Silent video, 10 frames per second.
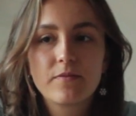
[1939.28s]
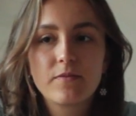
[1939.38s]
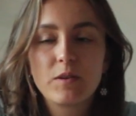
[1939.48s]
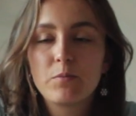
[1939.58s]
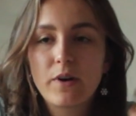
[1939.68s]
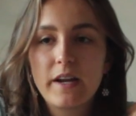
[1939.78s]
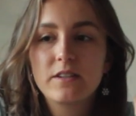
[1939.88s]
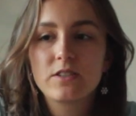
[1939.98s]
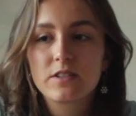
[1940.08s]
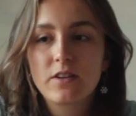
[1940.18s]
your brain
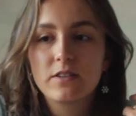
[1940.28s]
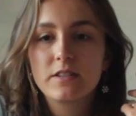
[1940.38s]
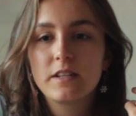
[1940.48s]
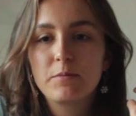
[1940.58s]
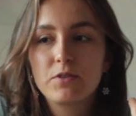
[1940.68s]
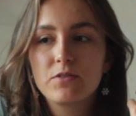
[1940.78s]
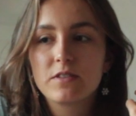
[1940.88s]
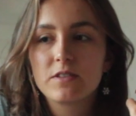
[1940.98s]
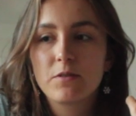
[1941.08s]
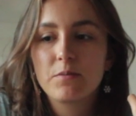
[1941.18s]
just constantly
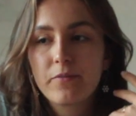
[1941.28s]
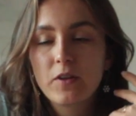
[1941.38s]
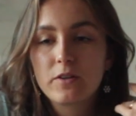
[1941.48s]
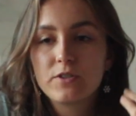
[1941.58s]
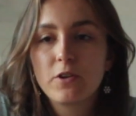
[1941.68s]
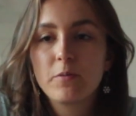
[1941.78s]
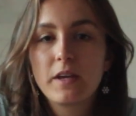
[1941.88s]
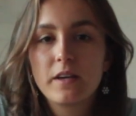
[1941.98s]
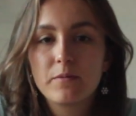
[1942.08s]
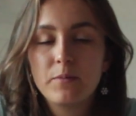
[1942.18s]
produces dopamine
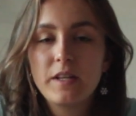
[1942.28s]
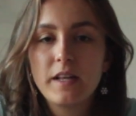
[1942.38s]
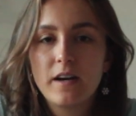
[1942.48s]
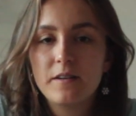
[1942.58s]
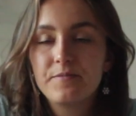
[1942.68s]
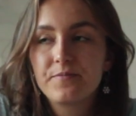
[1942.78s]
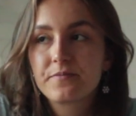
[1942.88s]
consuming media.